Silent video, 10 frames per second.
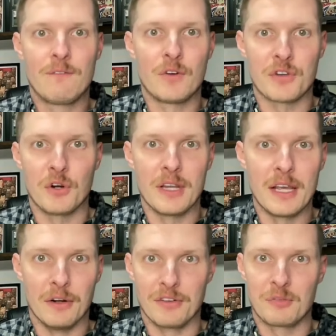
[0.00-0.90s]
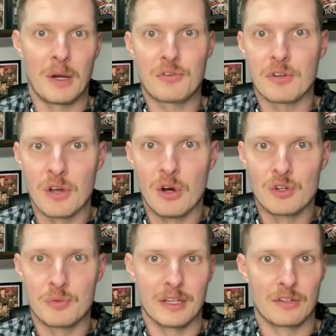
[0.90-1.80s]
for certain hitters, especially
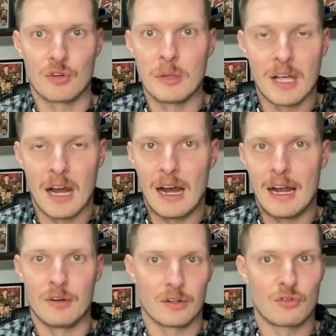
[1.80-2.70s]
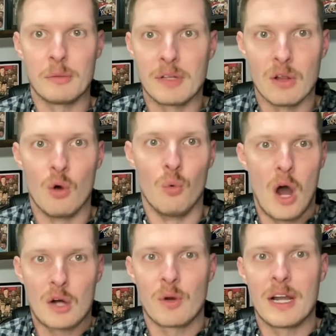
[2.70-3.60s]
those with extremely high or extremely low
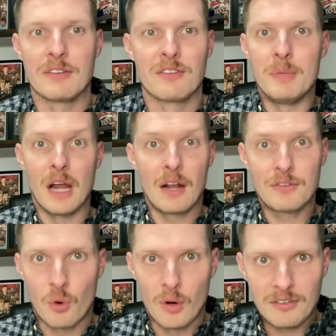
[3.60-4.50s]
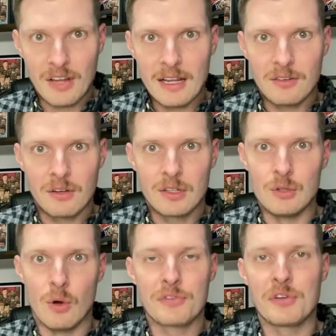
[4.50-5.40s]
walk rates. Beyond scoring settings,
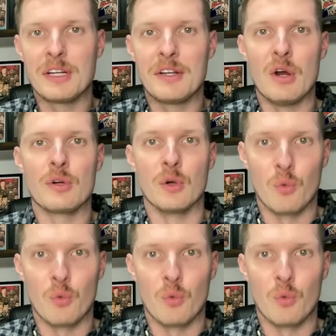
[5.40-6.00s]
you also need to know your